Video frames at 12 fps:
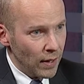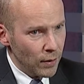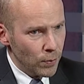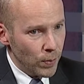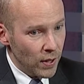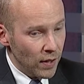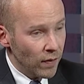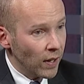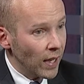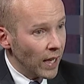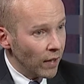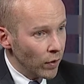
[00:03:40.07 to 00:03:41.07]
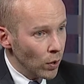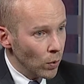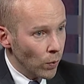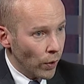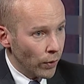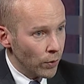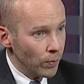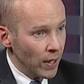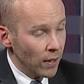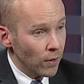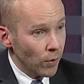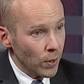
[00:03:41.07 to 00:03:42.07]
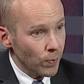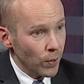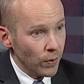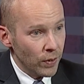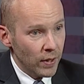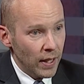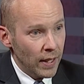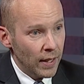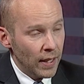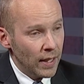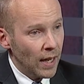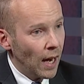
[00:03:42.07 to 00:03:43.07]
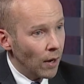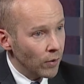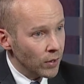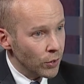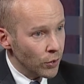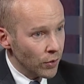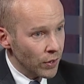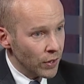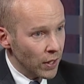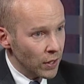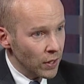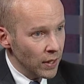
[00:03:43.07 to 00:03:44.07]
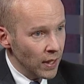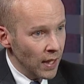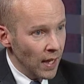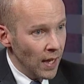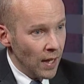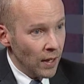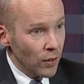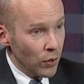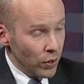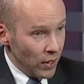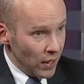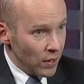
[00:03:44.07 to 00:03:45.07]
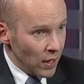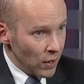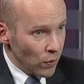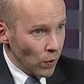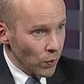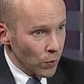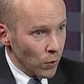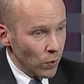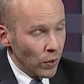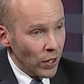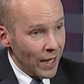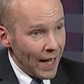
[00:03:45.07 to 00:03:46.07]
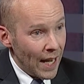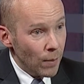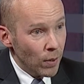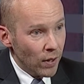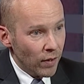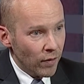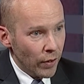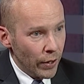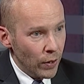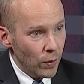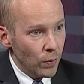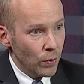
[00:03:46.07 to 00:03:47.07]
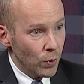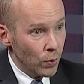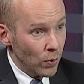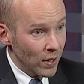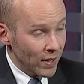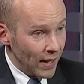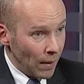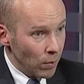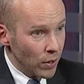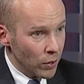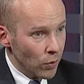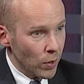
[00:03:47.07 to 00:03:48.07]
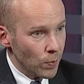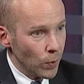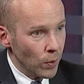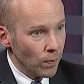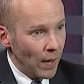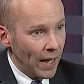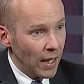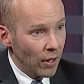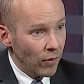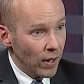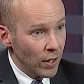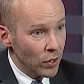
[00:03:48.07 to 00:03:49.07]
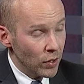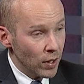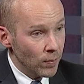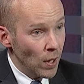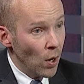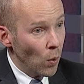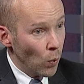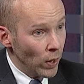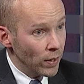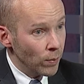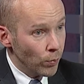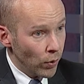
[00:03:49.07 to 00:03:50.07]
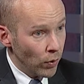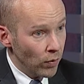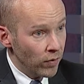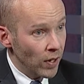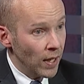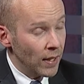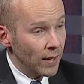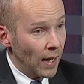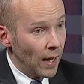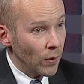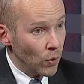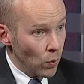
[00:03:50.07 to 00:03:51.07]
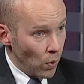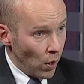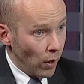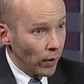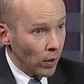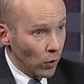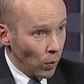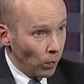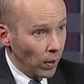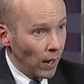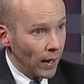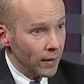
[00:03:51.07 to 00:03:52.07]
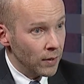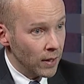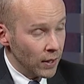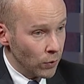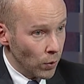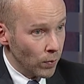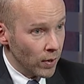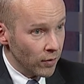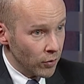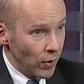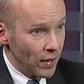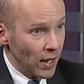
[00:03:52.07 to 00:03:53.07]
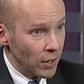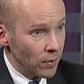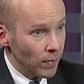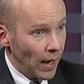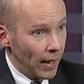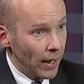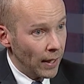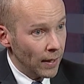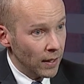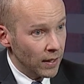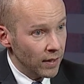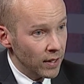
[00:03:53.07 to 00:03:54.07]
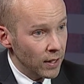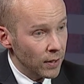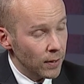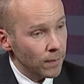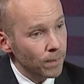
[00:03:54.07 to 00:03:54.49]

And specifically, if you were to be a correspondent in a high-risk jurisdiction, this is also an enabler for you to establish correspondent banking relationship with the proof that you are compliant in terms of transaction banking activities.